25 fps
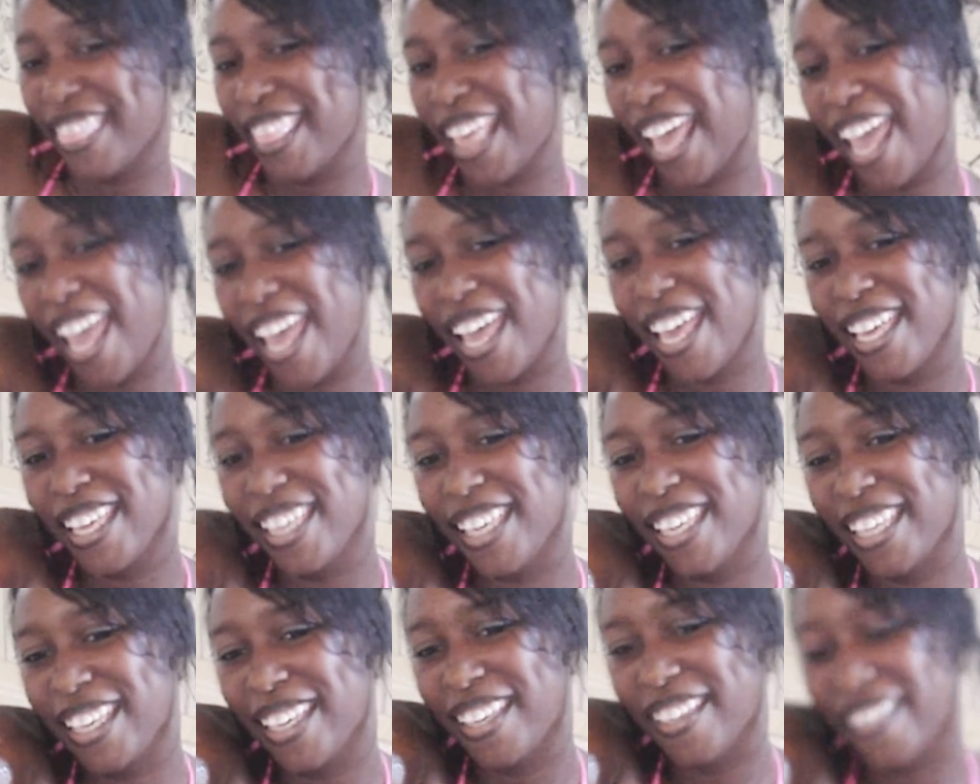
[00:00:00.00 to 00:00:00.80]
Yeah,
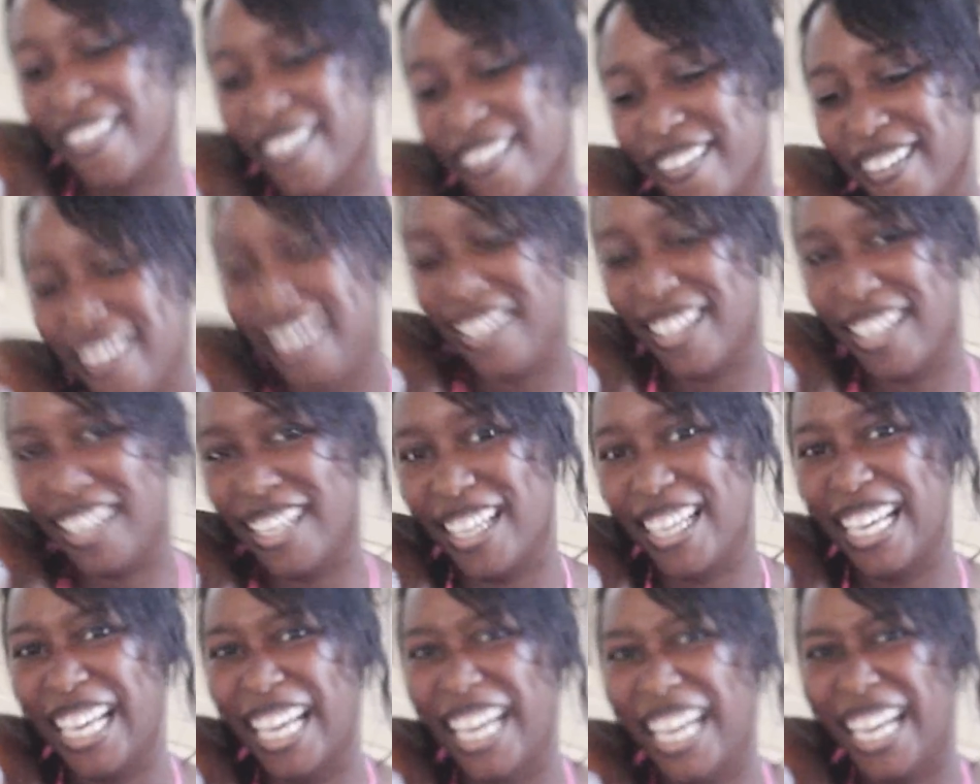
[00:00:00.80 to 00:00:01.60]
well, appreciate you
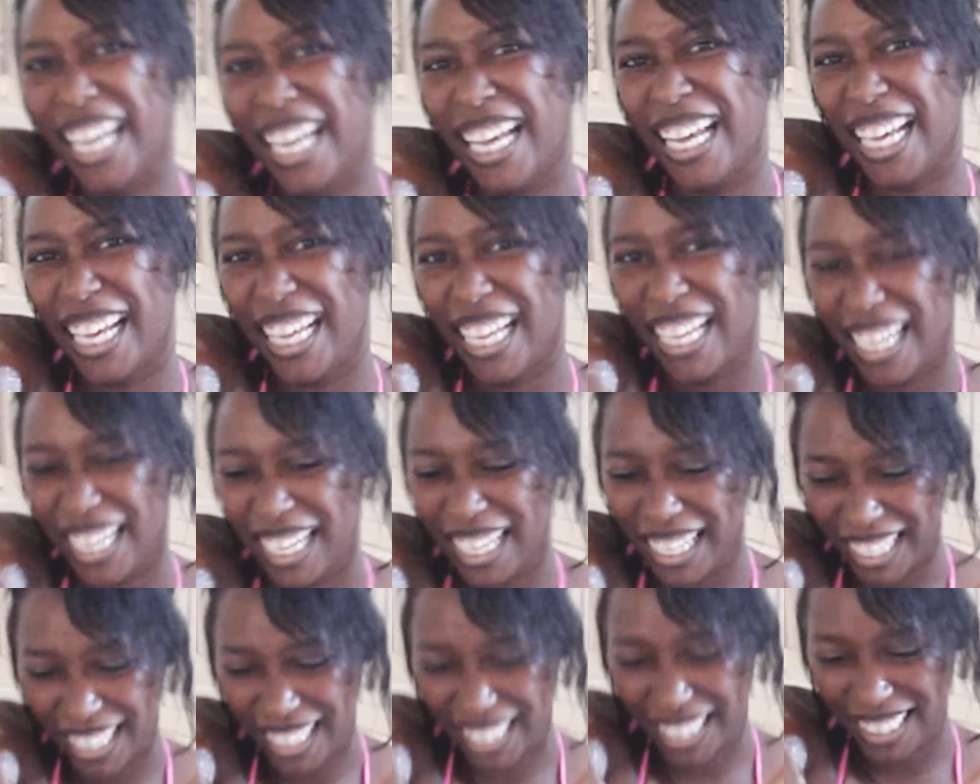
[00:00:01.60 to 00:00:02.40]
taking time
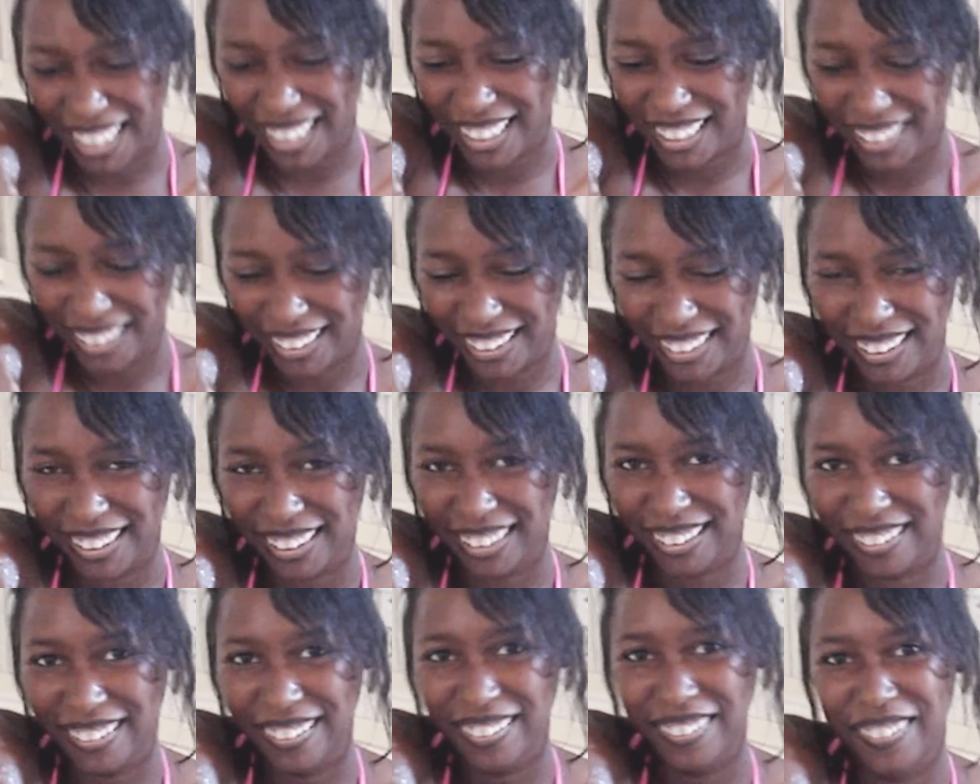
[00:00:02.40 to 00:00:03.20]
out. Even though I'm
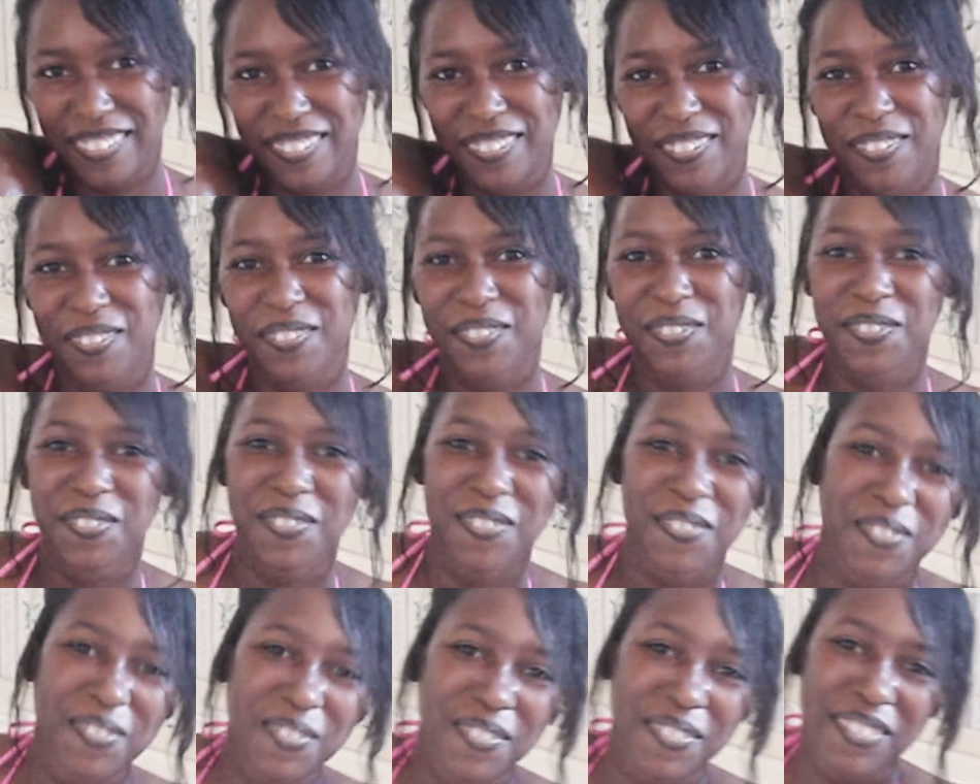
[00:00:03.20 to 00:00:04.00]
her, I'm her
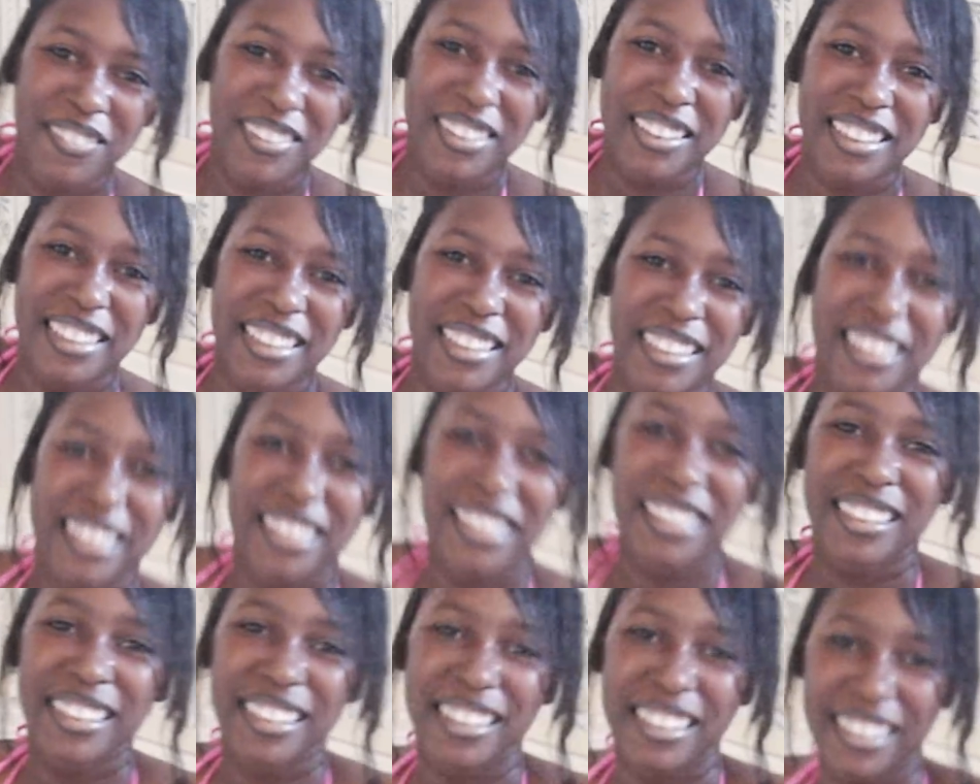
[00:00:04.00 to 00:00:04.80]
manager, it's like hard
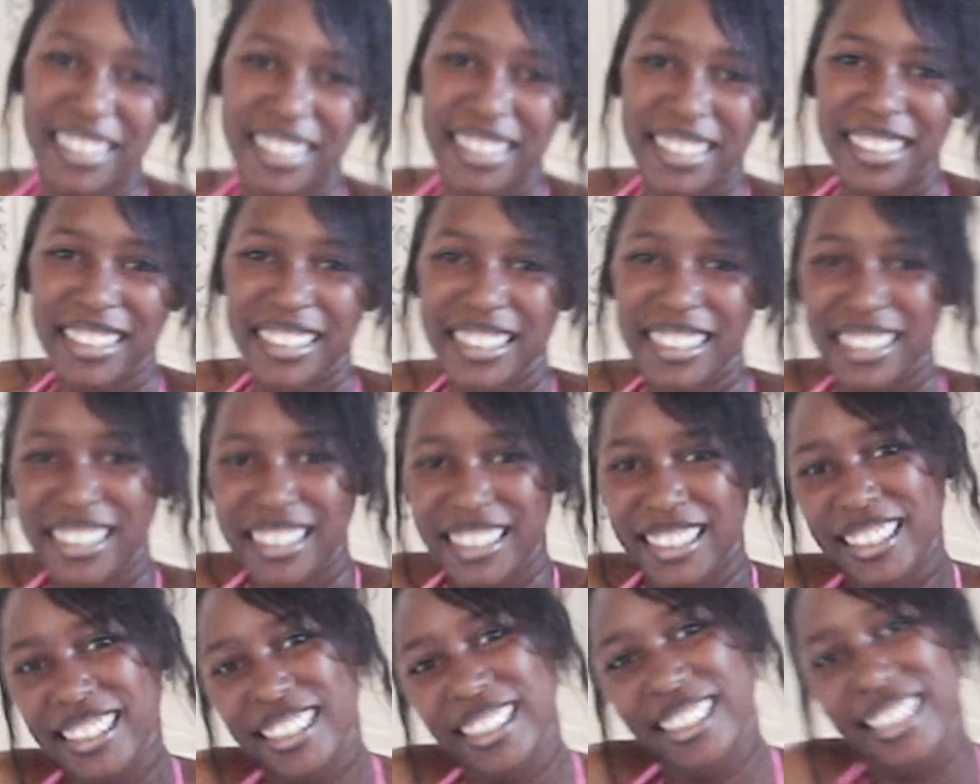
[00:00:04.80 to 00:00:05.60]
catching up with
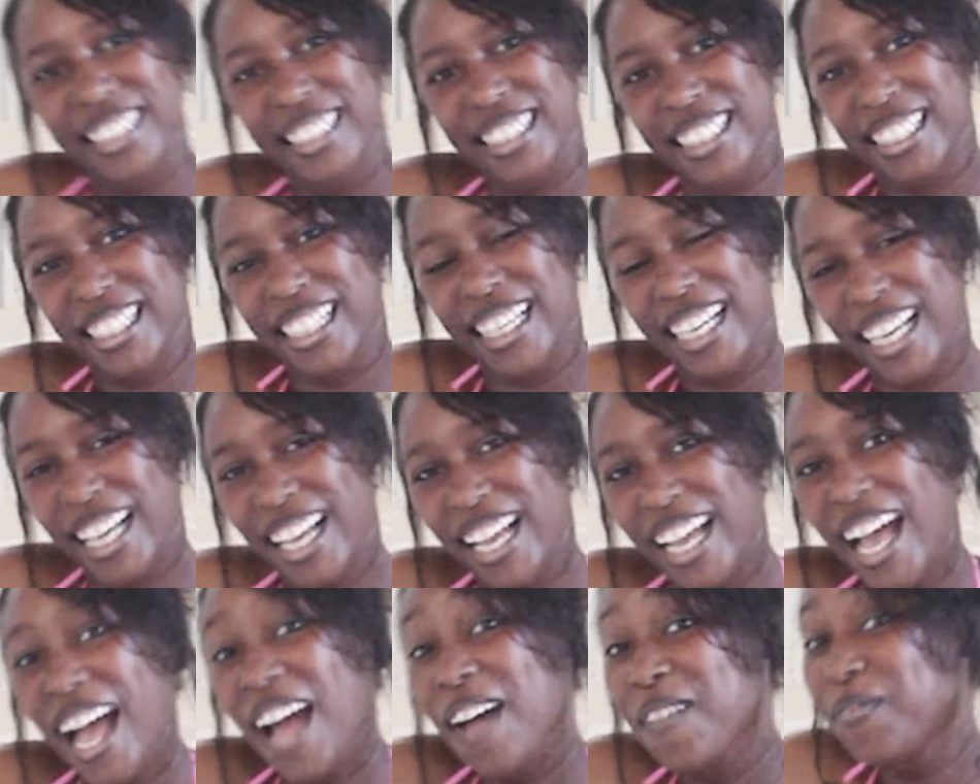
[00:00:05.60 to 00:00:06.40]
Foot.
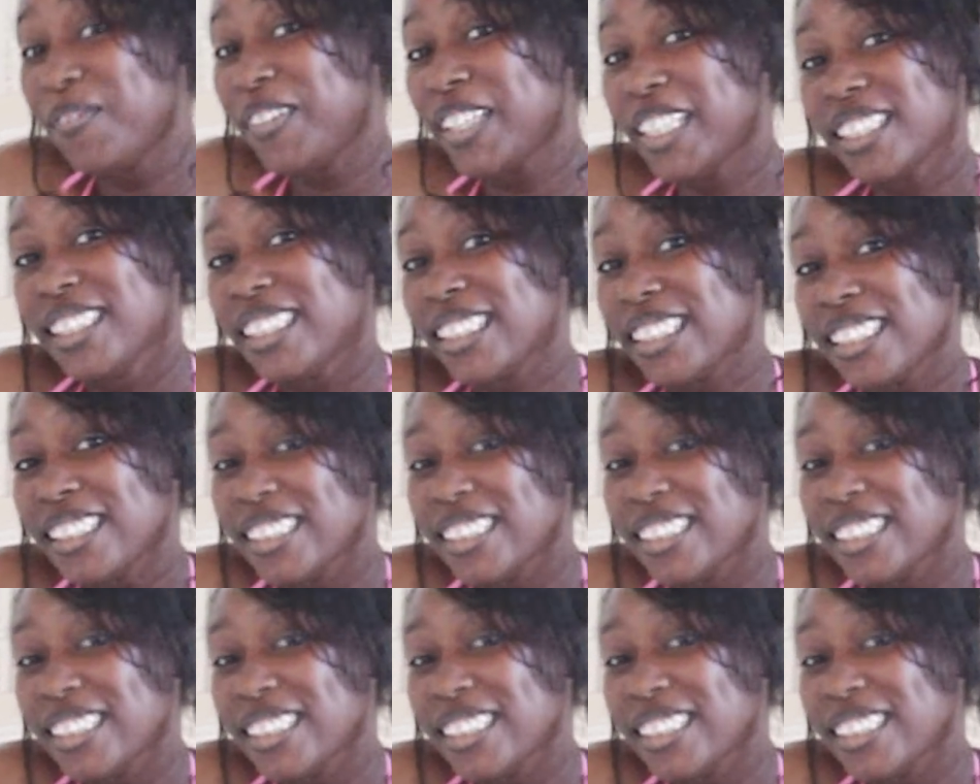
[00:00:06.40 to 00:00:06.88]
Really, it is.